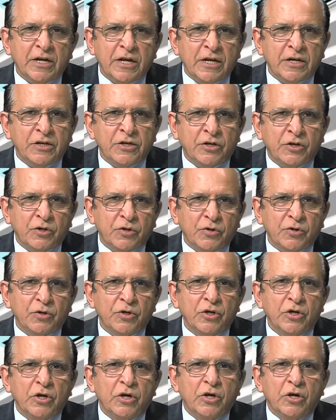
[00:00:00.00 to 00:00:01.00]

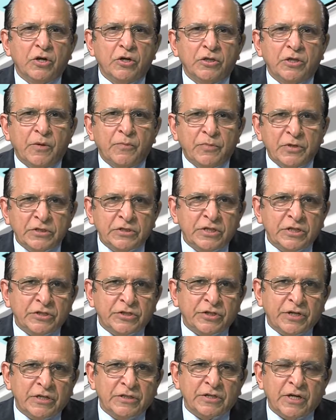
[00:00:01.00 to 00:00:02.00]
into the business
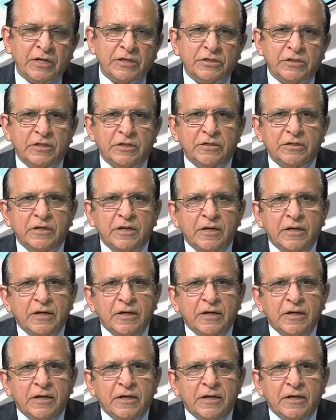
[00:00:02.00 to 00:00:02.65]
transaction.